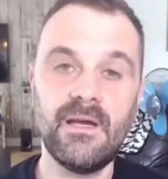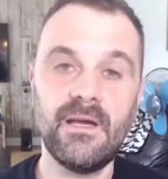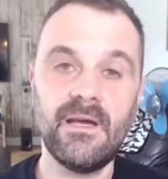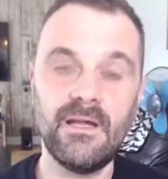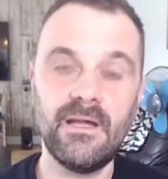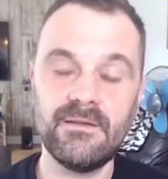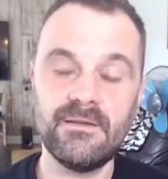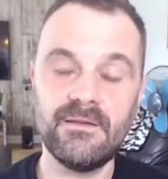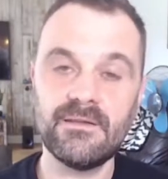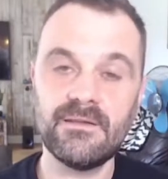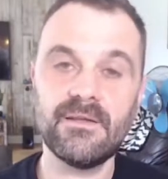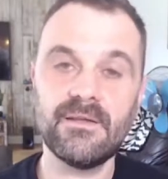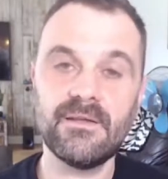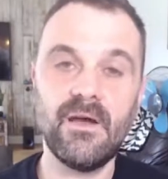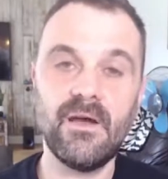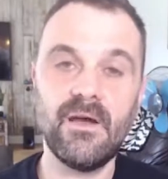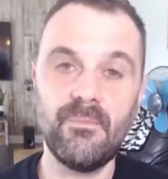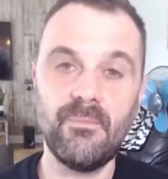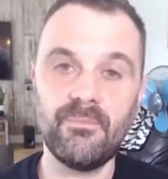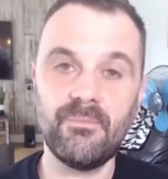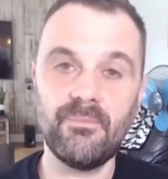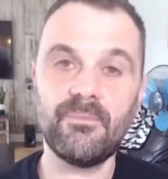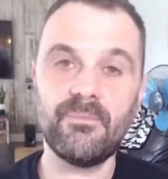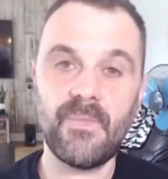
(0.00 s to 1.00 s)
And
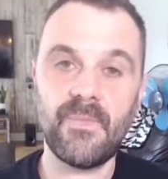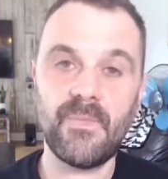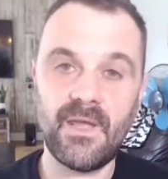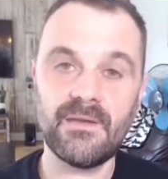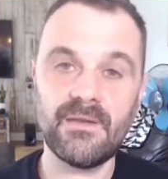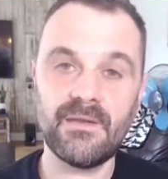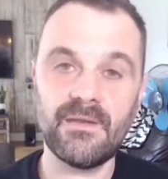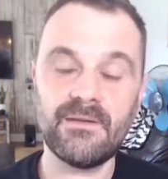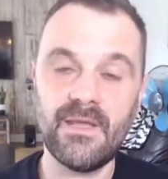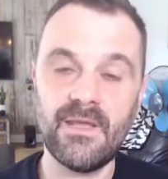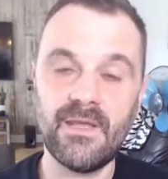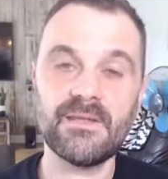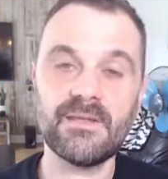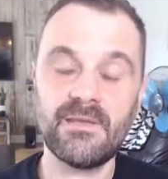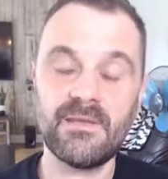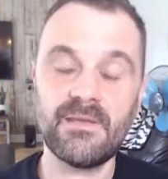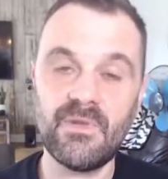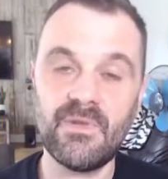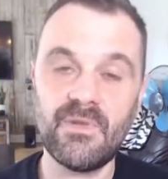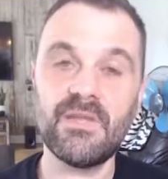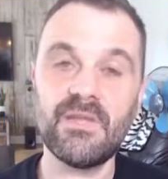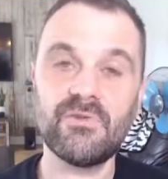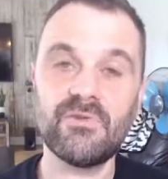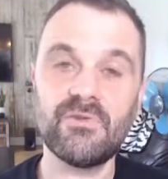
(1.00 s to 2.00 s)
yeah, it's
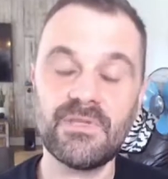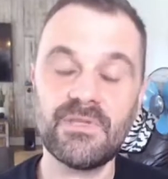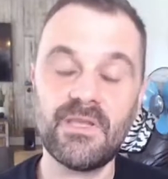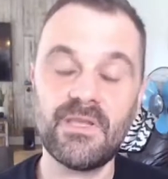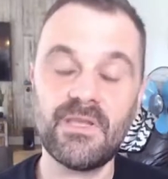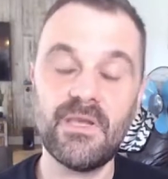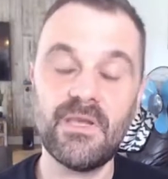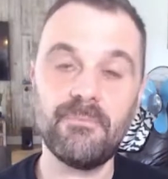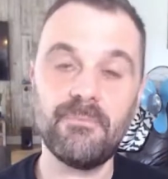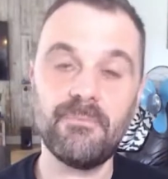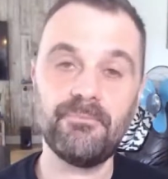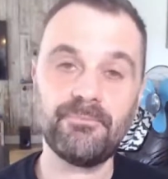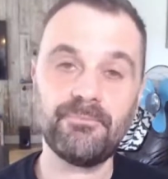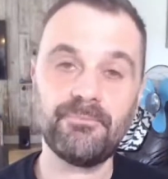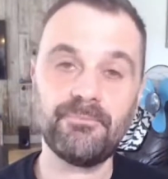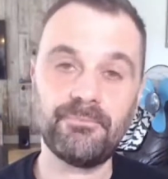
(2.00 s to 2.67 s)
going to be an interesting year.